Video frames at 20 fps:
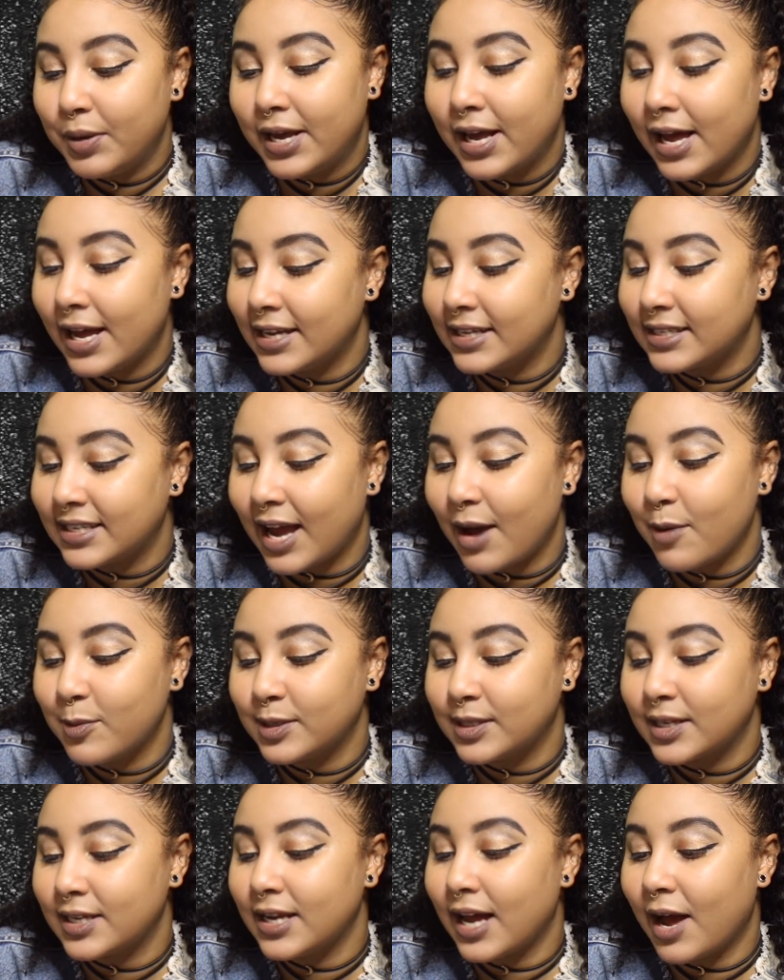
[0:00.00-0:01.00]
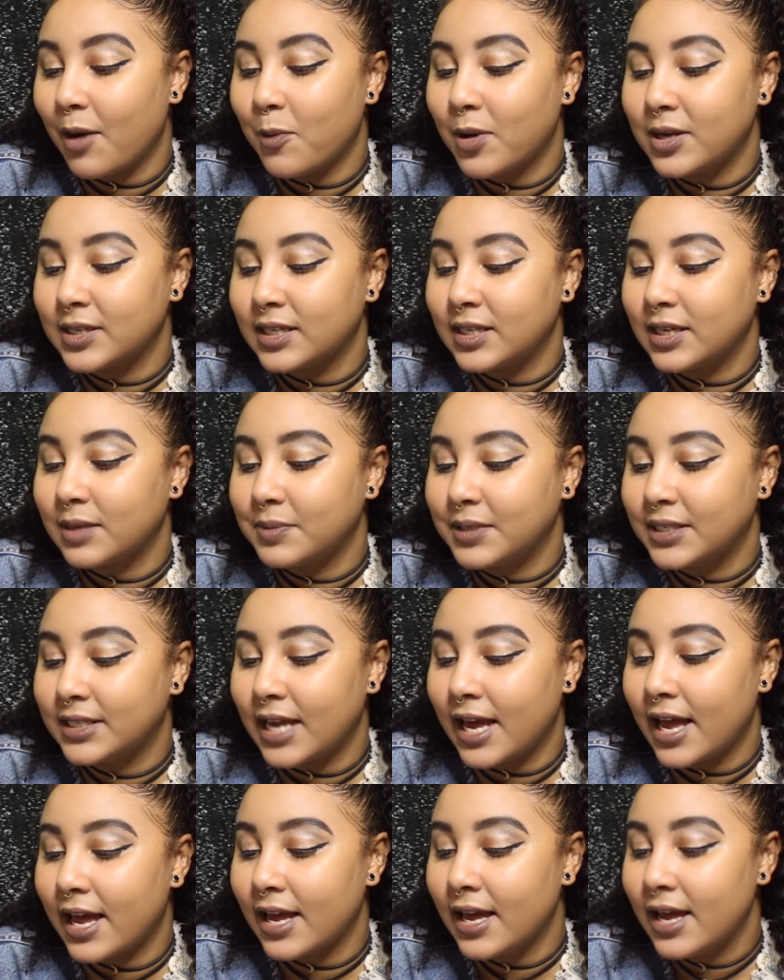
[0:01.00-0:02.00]
because I was I wasn't
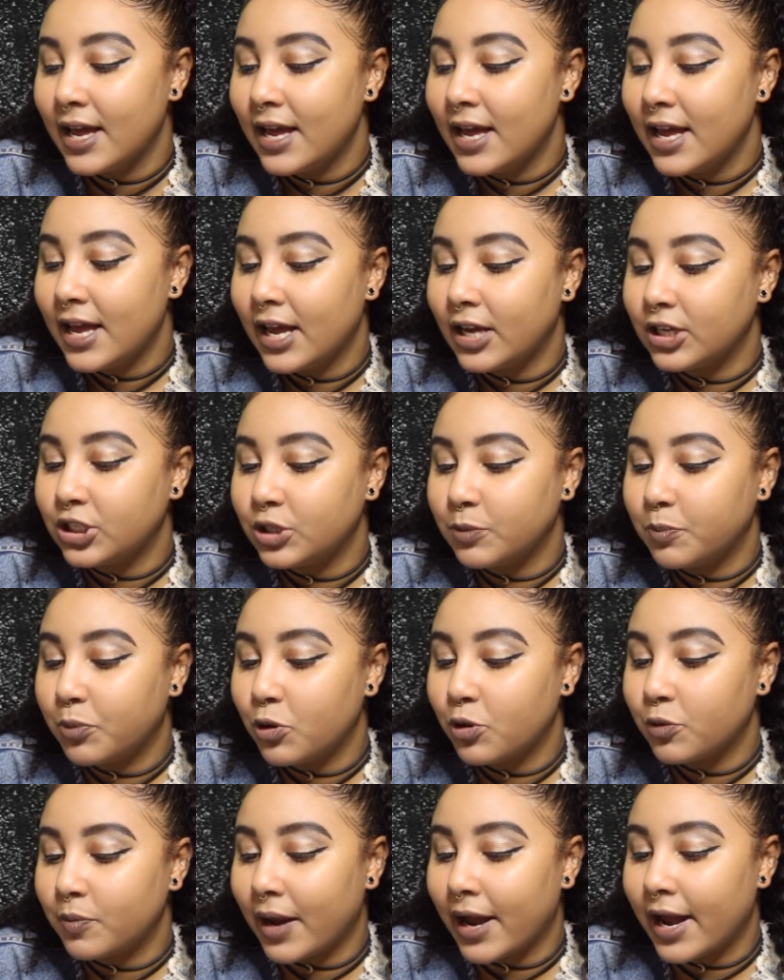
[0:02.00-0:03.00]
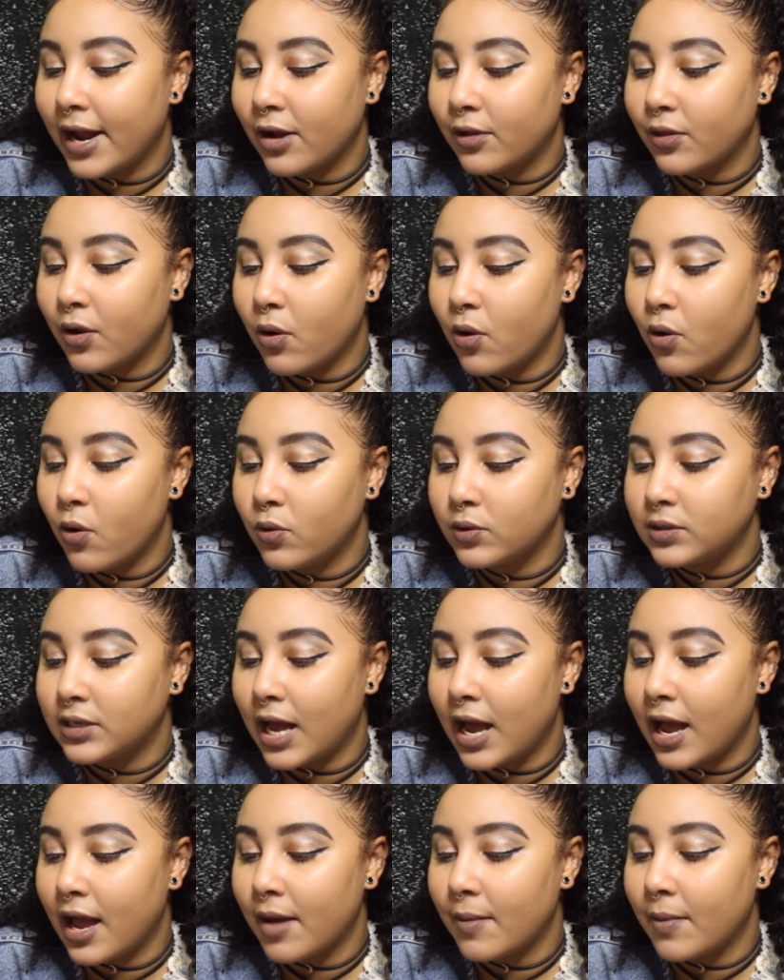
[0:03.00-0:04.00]
upset and she pulled my hair the whole
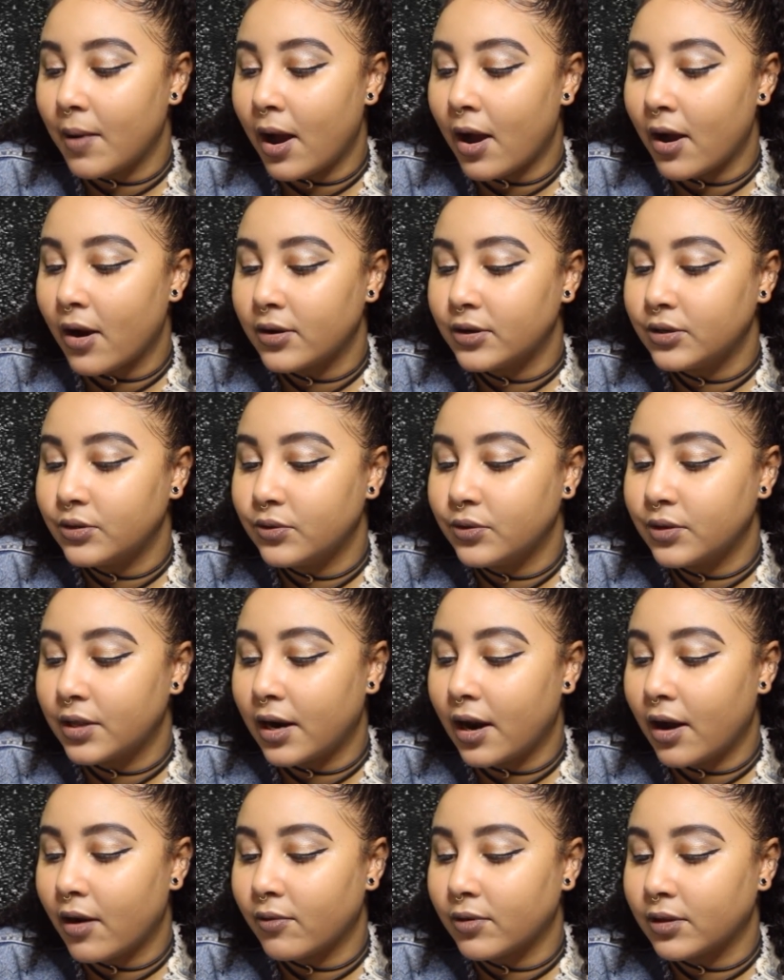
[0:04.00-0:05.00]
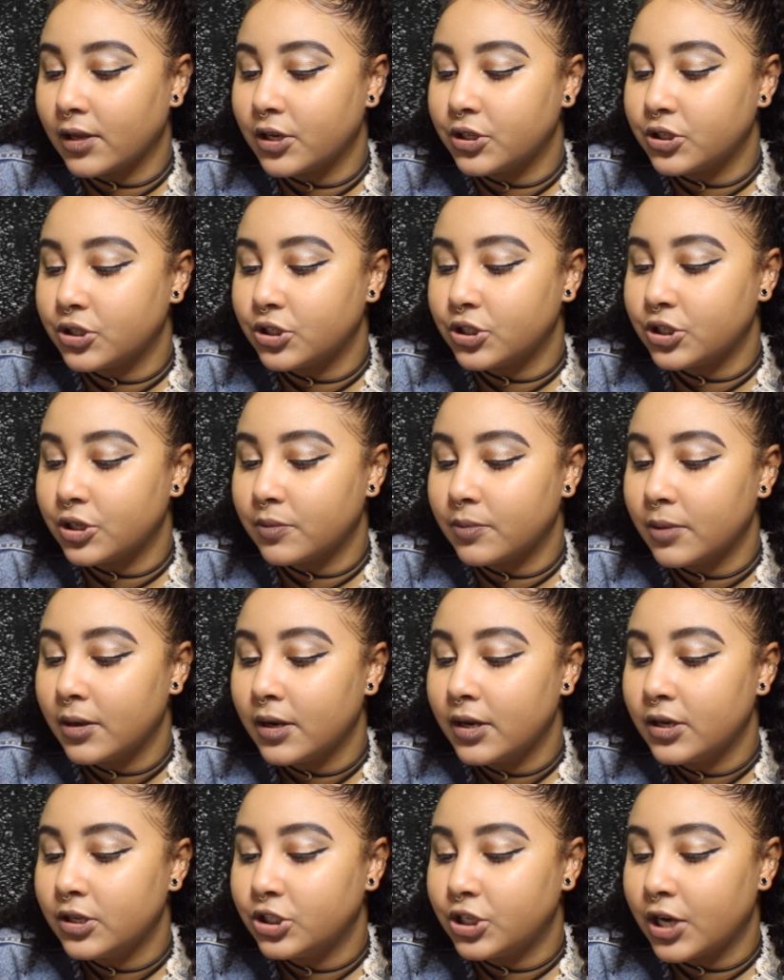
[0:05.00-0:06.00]
time. I already knew that our relationship
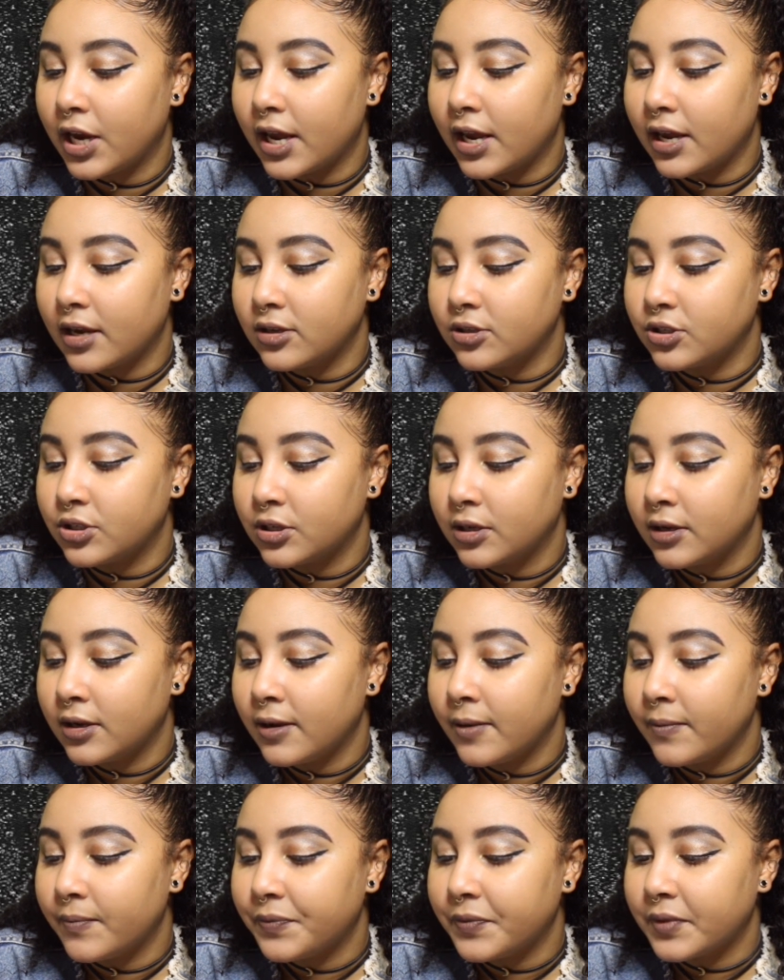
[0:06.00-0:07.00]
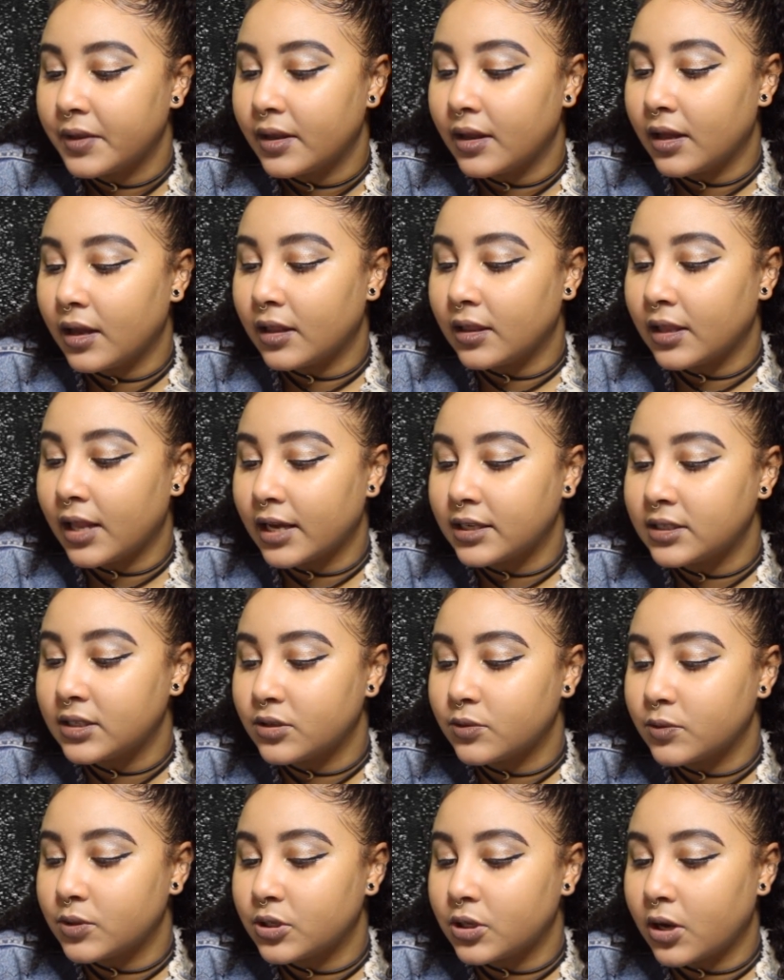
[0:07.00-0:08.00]
changed.
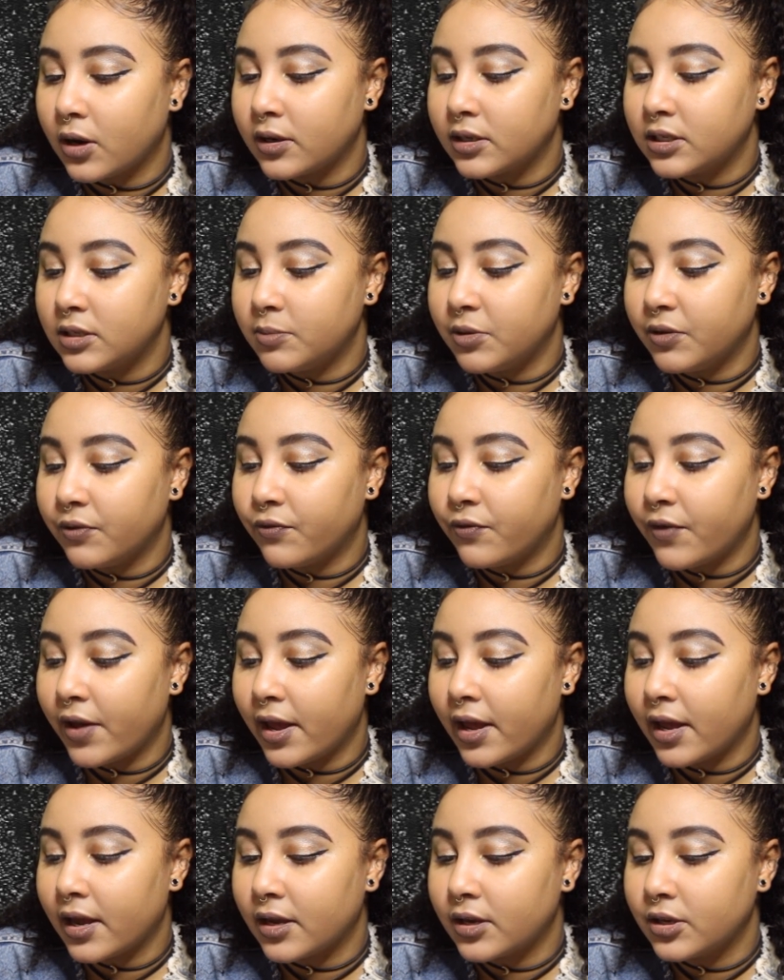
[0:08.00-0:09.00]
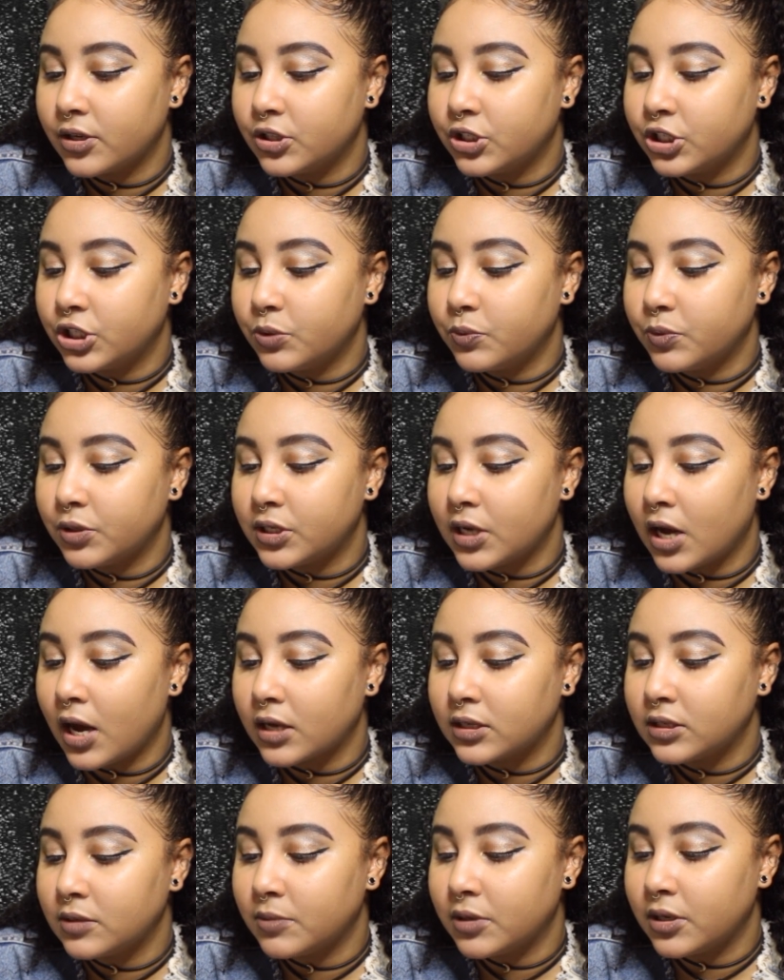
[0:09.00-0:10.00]
Alexis was starting to be fake. She would
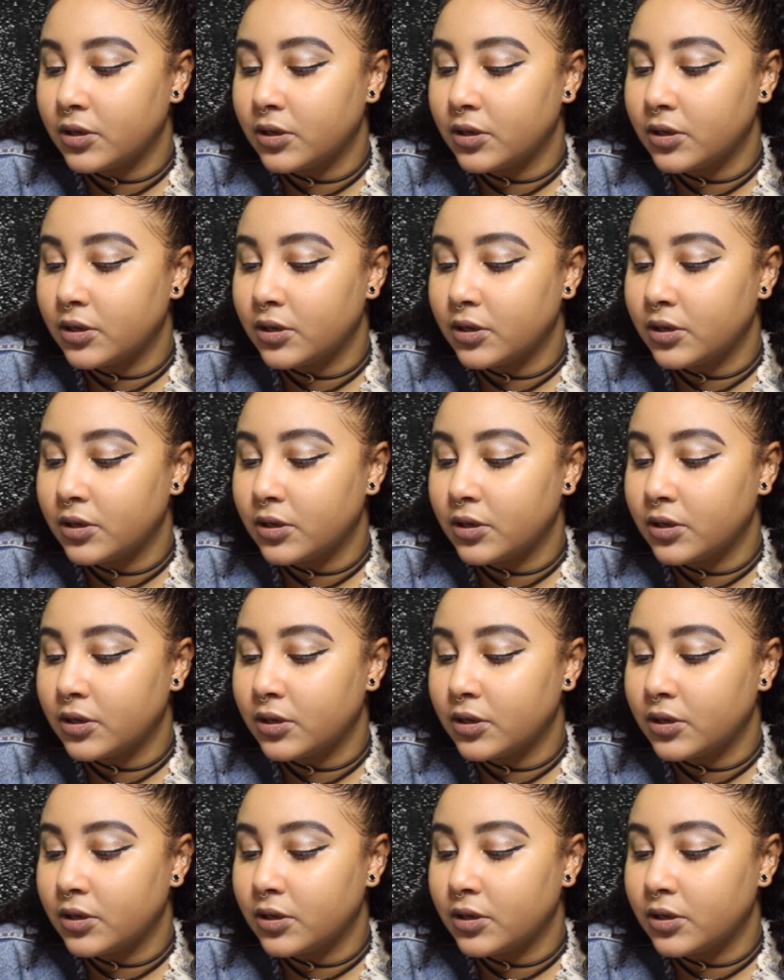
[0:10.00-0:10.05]
talk to